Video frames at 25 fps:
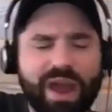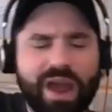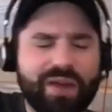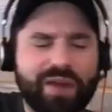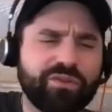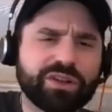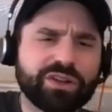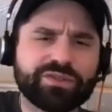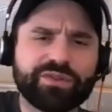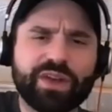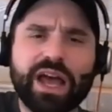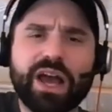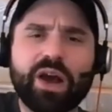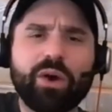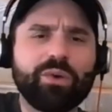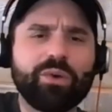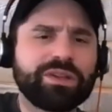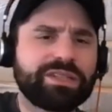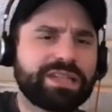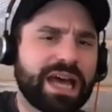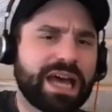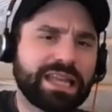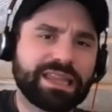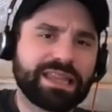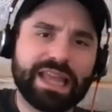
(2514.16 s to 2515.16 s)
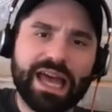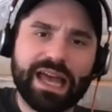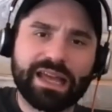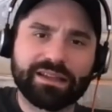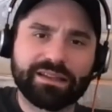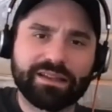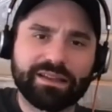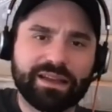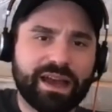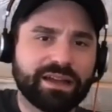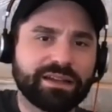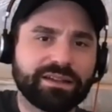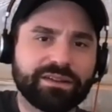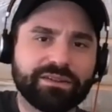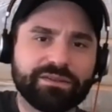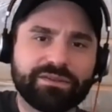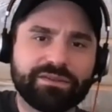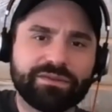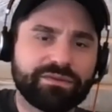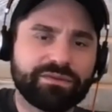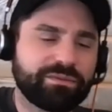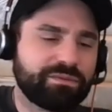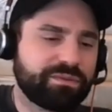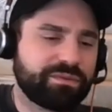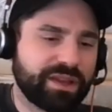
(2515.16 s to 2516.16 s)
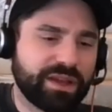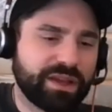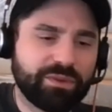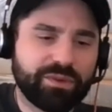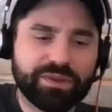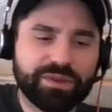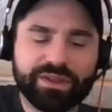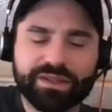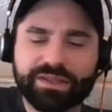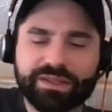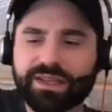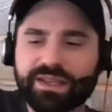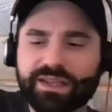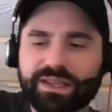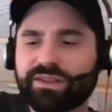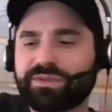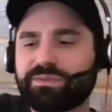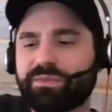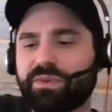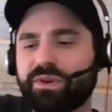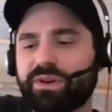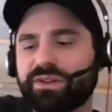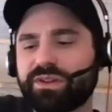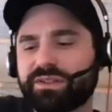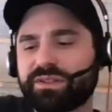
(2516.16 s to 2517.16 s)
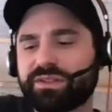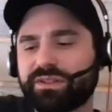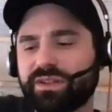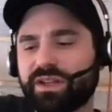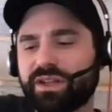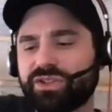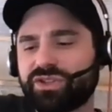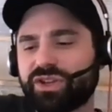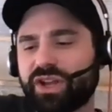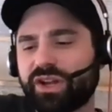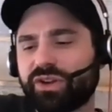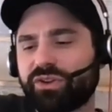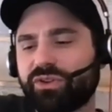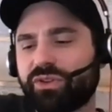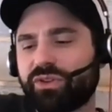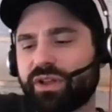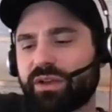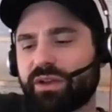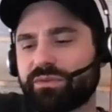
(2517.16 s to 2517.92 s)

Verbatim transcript: first of all, I always had that kind of thing with the salesperson in general.